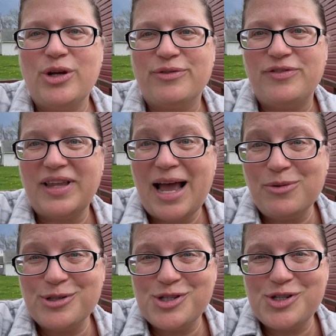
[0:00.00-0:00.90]

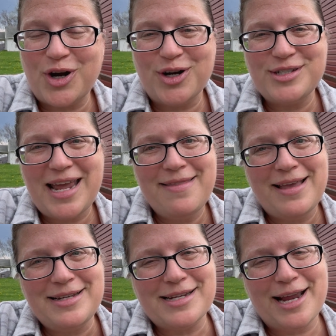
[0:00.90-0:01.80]
flowers start and
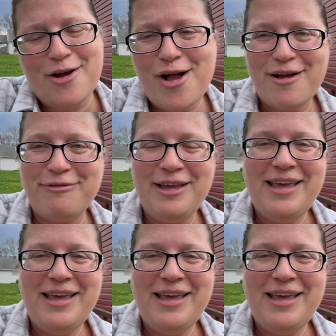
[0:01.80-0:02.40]
they die off,